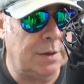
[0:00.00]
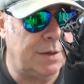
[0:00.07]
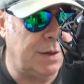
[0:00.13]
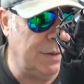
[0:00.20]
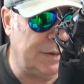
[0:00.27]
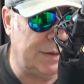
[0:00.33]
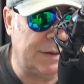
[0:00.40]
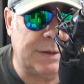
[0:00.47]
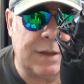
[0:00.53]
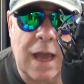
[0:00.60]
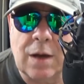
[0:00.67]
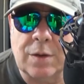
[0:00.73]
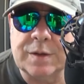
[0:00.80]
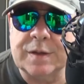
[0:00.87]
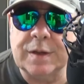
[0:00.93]

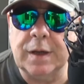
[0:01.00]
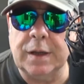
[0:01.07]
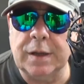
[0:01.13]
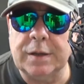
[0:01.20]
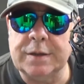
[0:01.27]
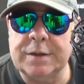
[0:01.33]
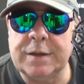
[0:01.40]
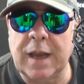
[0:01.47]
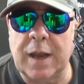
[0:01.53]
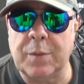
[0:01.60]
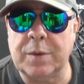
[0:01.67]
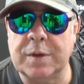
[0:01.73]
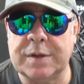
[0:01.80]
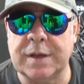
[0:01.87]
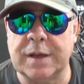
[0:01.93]
2000,
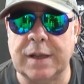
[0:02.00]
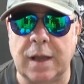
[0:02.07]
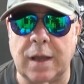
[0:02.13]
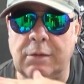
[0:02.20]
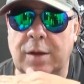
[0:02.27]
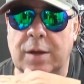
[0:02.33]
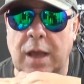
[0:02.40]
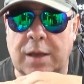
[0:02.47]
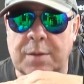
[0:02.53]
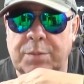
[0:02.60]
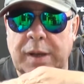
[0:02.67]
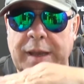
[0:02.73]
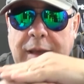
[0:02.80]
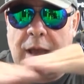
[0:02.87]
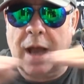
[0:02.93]
it was a
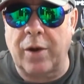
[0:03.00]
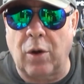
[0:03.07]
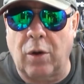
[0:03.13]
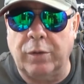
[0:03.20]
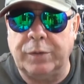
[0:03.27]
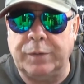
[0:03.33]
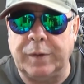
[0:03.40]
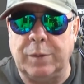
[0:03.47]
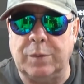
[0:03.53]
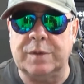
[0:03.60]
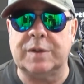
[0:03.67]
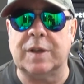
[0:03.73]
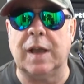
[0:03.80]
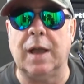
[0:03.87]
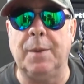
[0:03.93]
complete cut-off. It
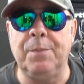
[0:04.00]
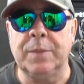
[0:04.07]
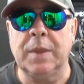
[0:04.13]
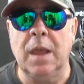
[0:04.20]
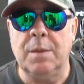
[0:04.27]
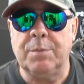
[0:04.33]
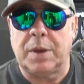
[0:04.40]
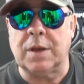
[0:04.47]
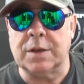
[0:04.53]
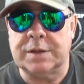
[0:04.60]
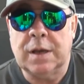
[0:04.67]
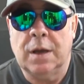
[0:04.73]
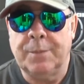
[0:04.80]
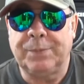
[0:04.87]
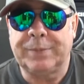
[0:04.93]
was because